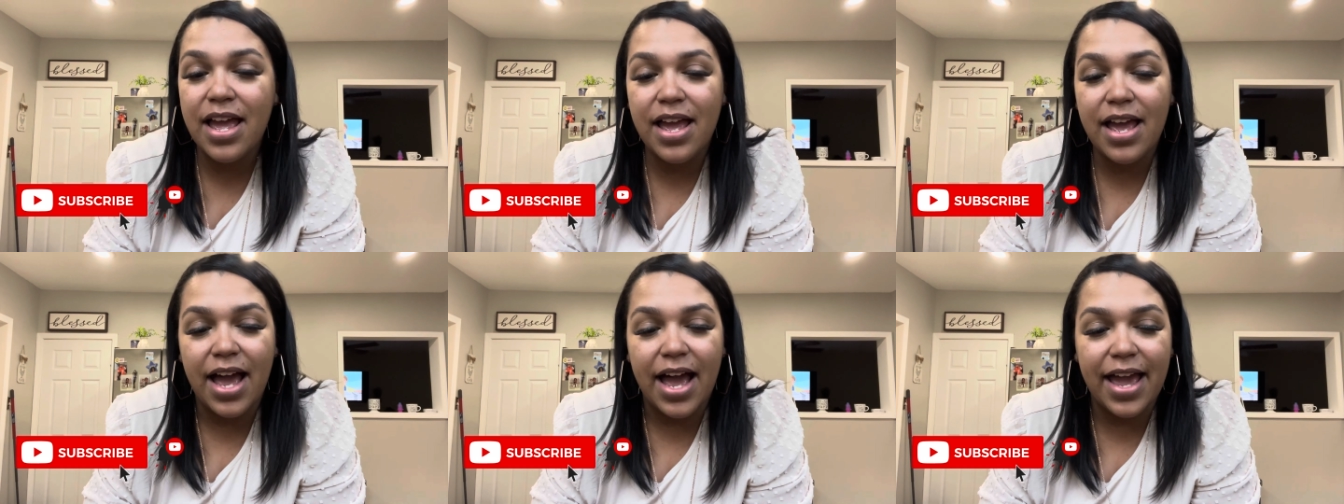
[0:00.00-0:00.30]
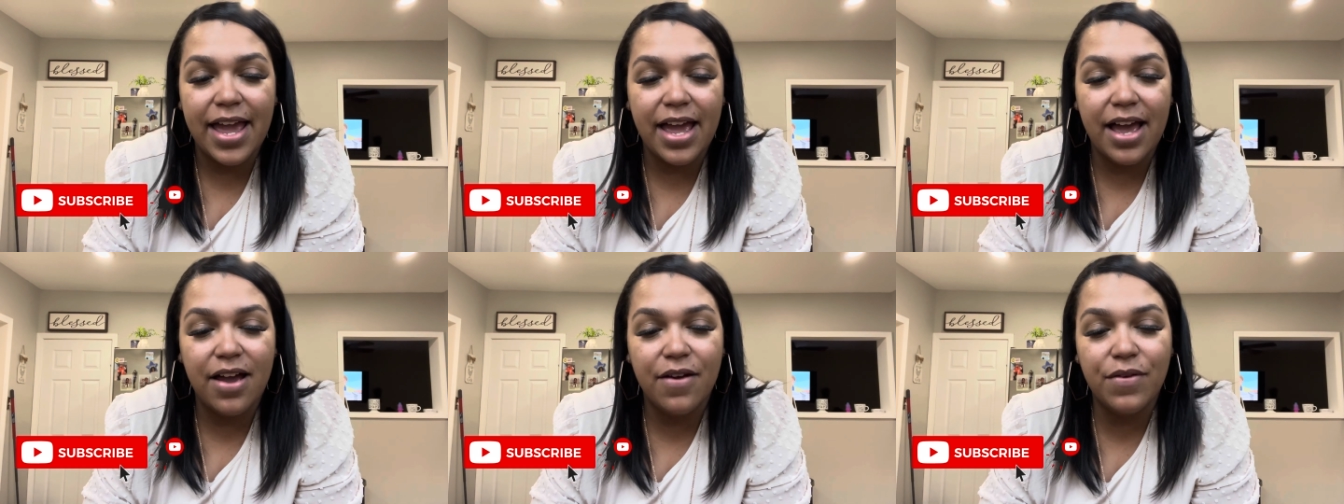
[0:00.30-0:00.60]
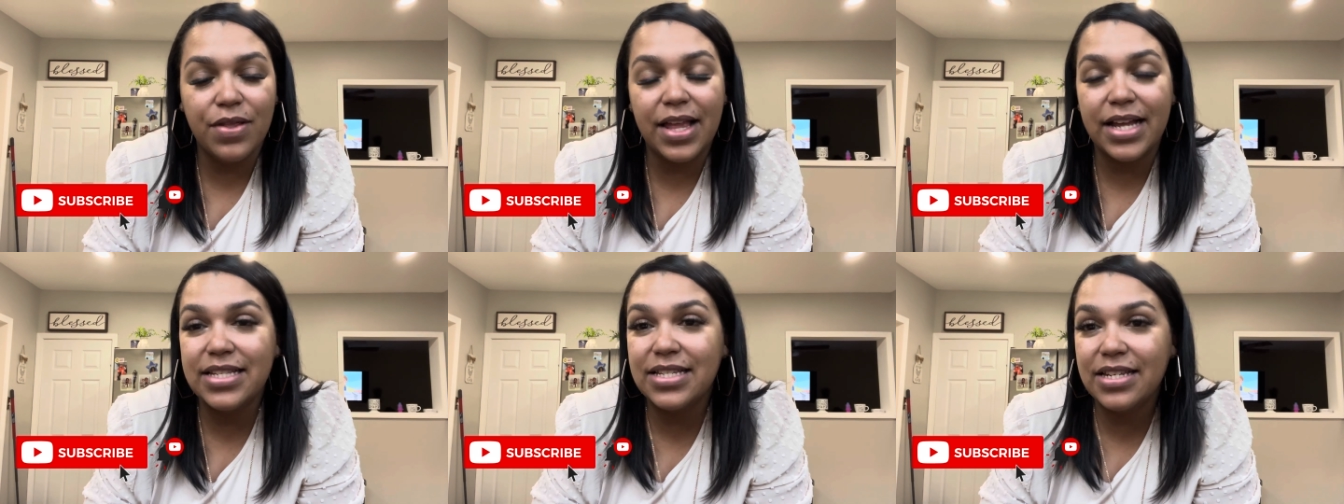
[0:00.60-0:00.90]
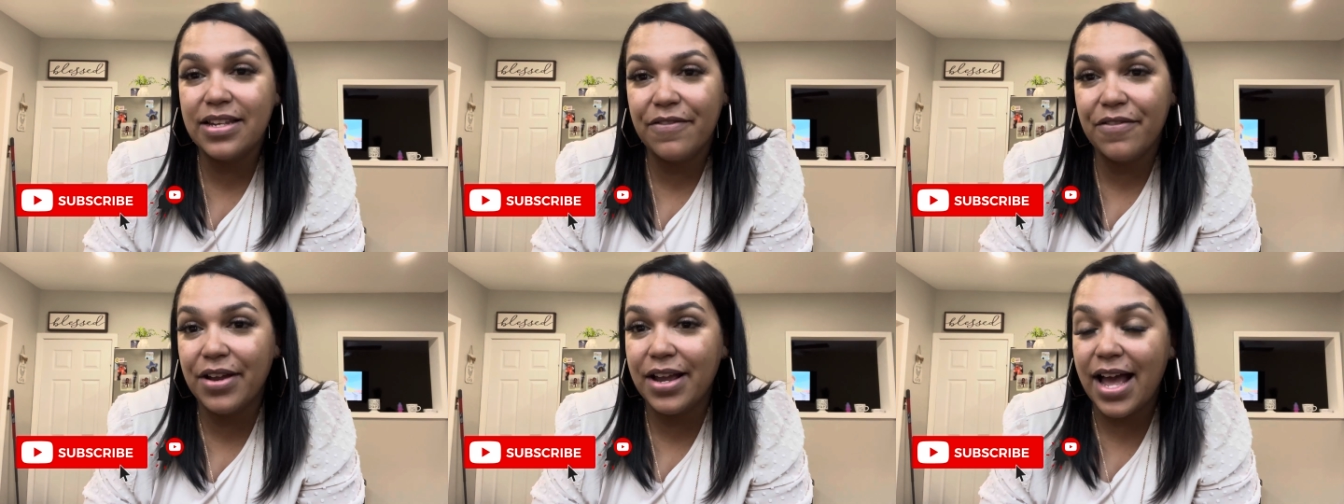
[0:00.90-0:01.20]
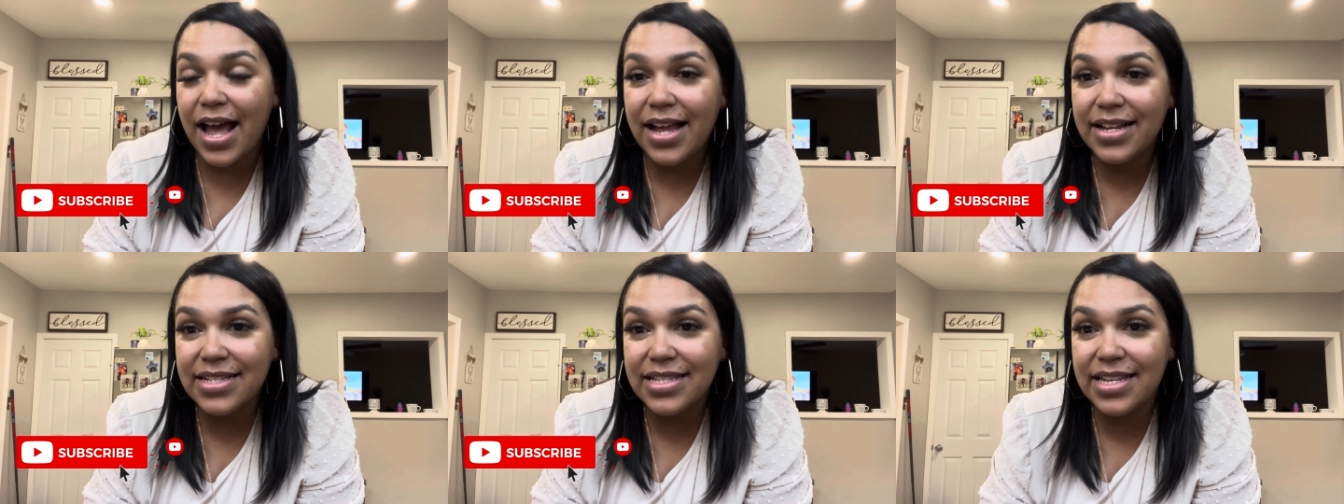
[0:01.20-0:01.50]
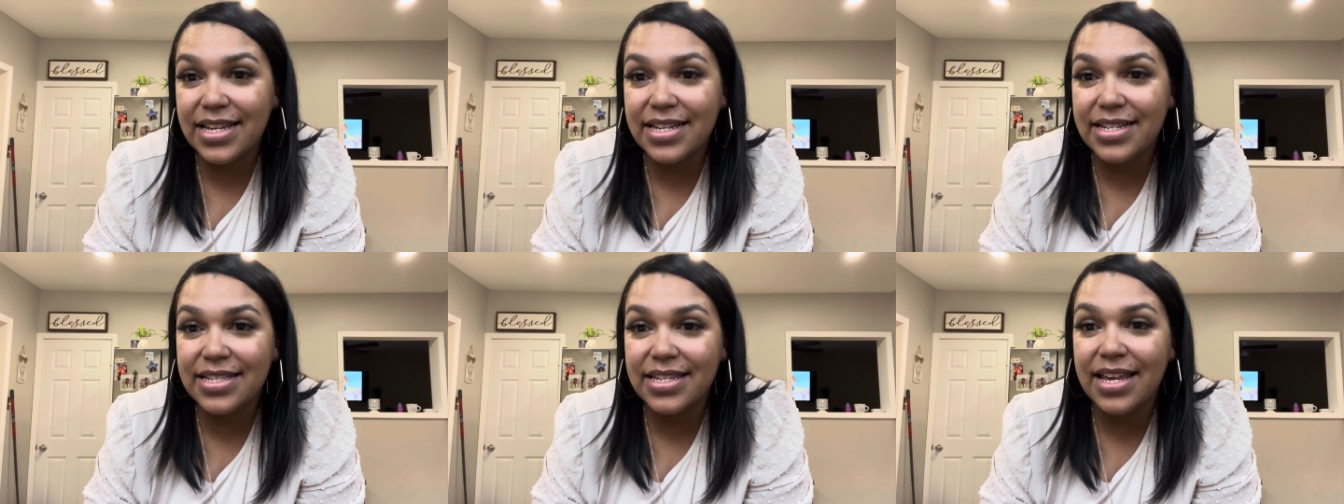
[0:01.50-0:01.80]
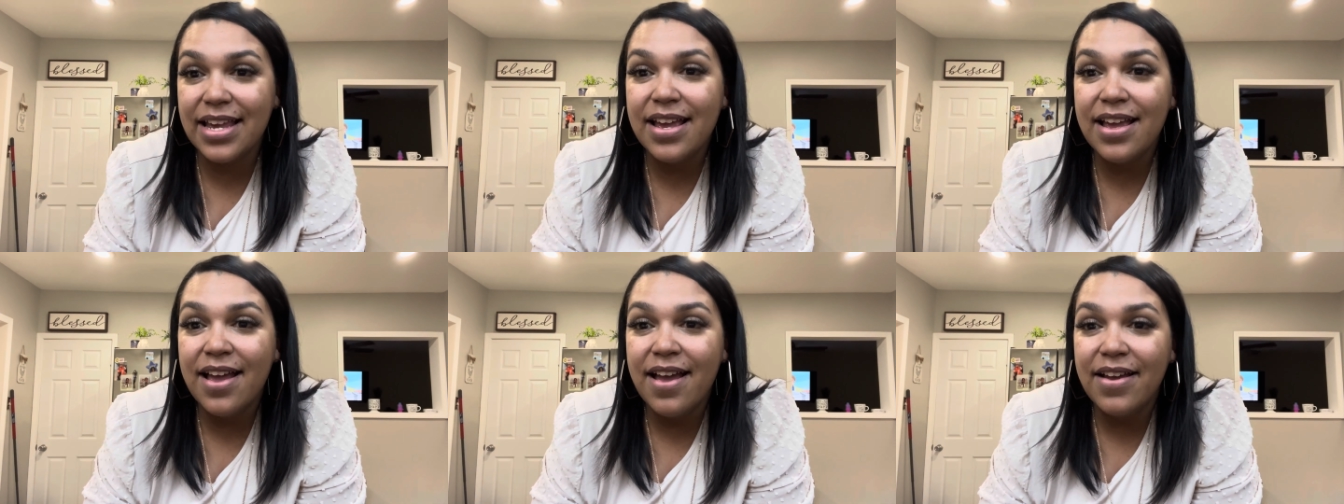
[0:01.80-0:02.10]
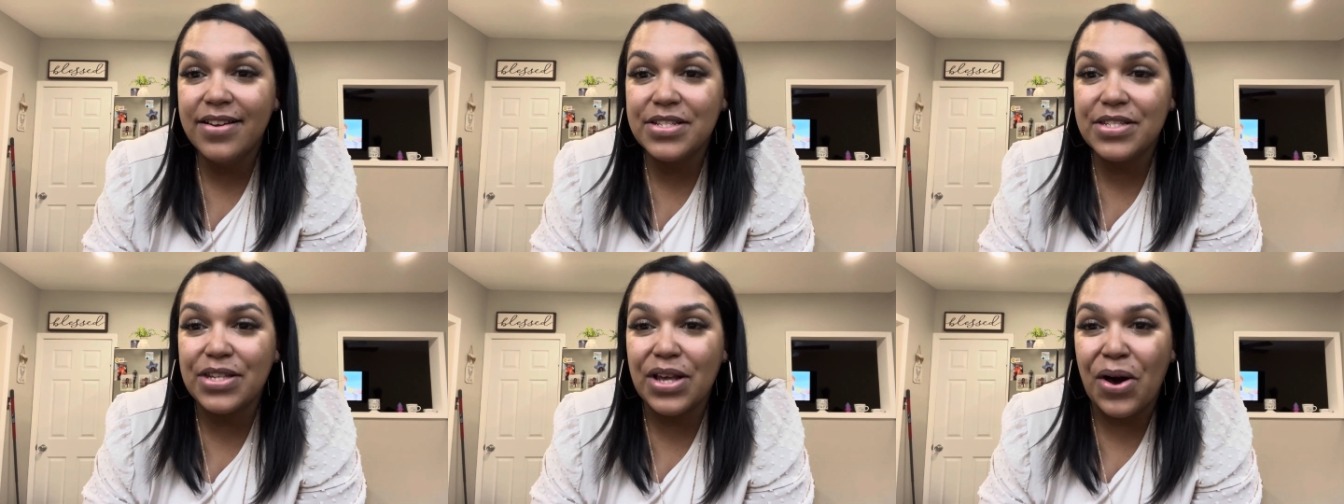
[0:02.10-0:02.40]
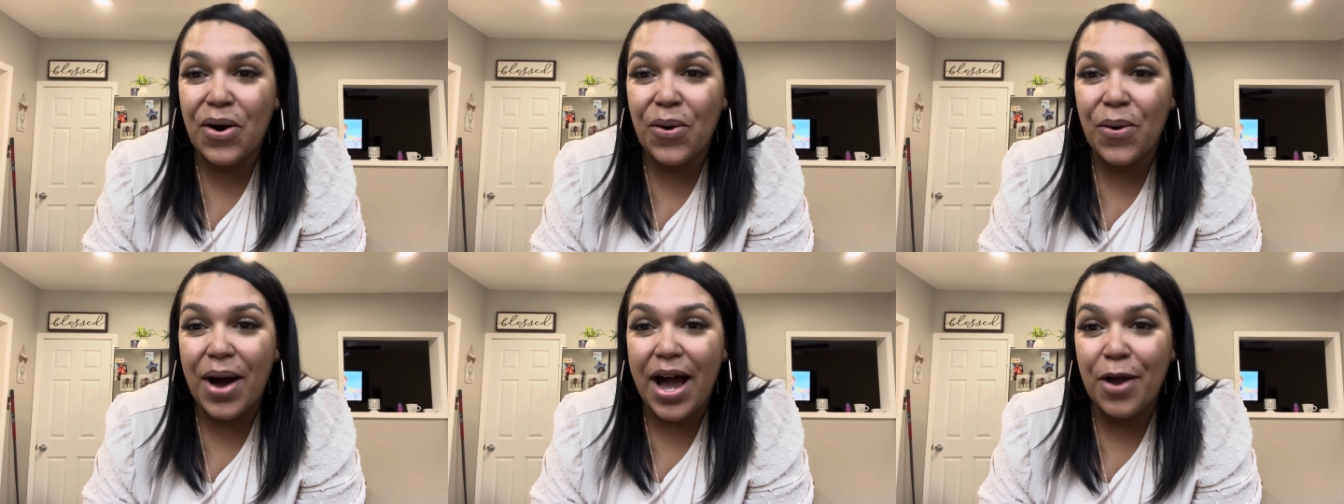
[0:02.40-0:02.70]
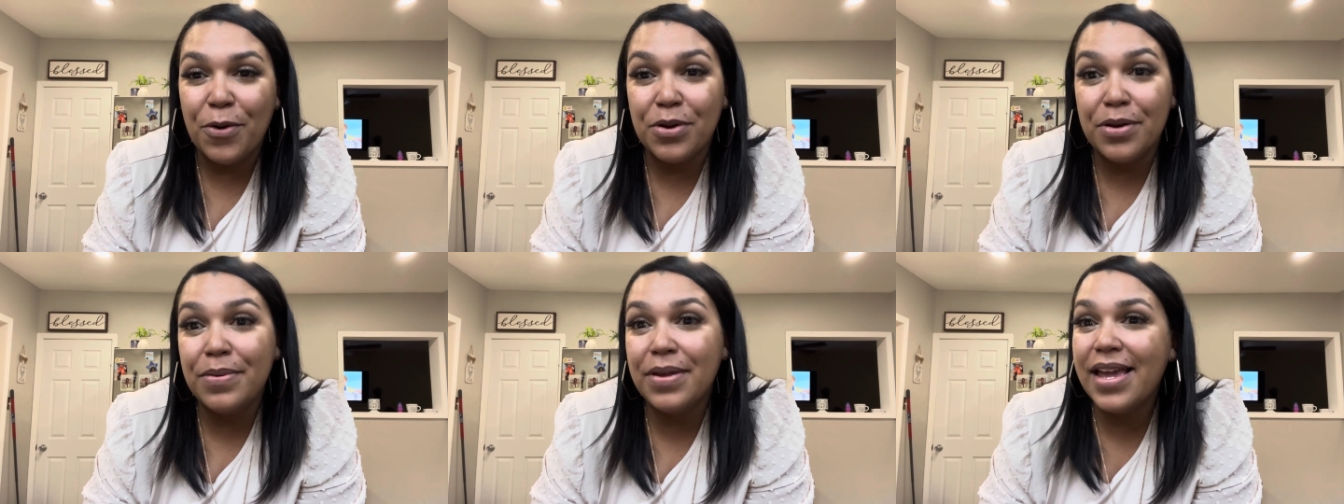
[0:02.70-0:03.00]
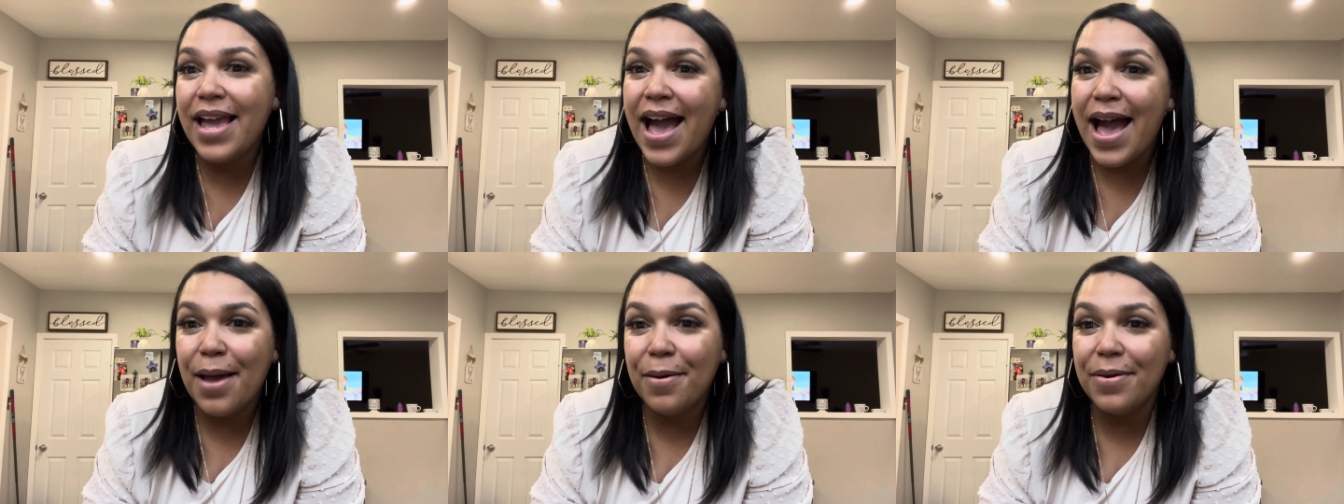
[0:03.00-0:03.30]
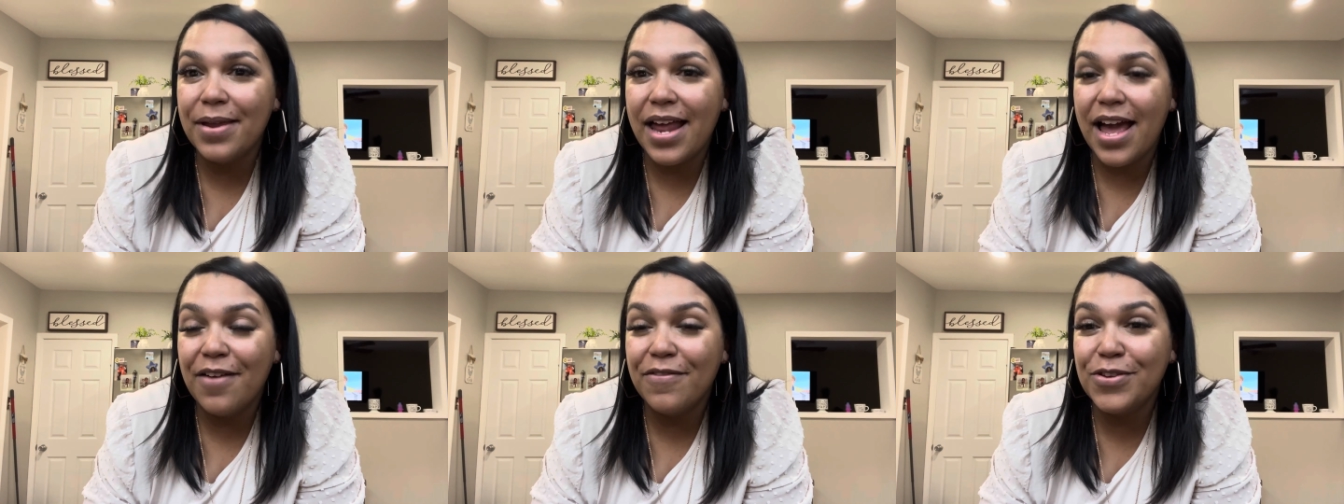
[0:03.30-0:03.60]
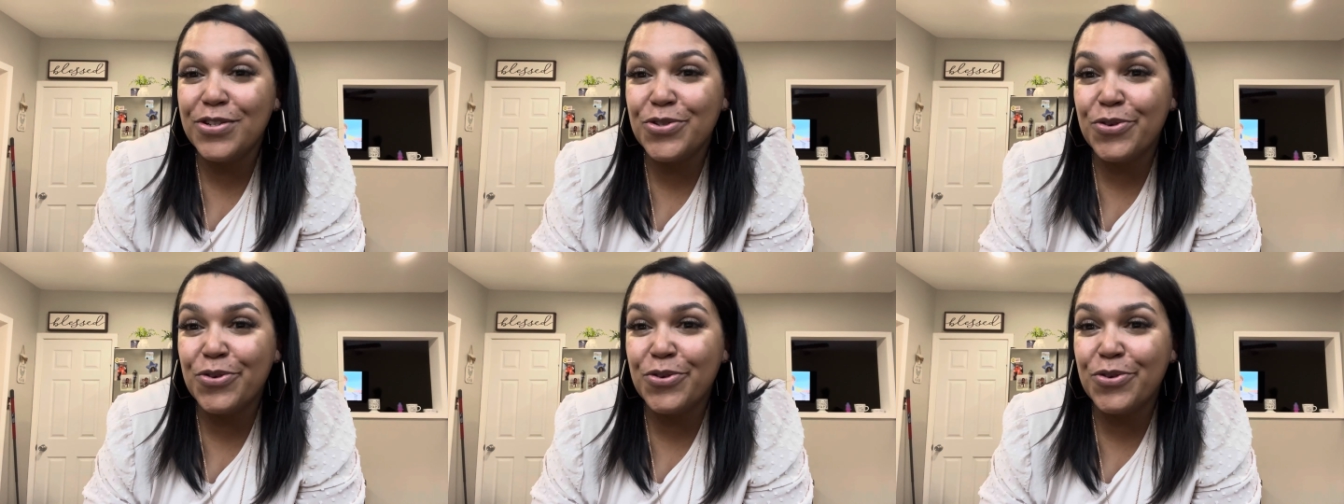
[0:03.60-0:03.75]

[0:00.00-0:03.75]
I have lots of different content. So I would be happy to have you